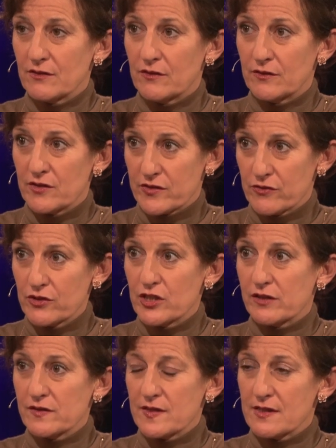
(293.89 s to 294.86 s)
on the
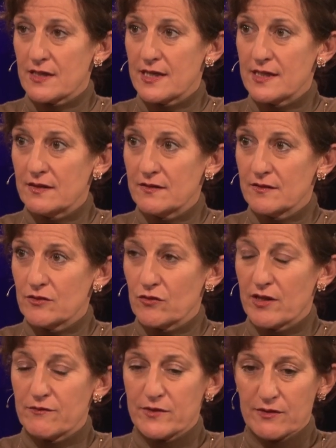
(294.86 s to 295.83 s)
surgical side
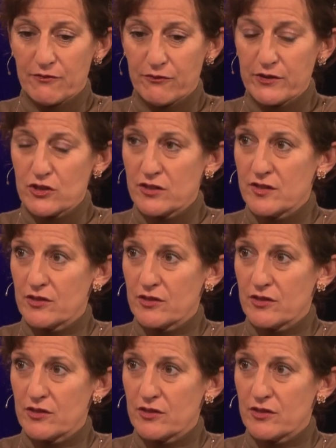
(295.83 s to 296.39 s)
to have sufficient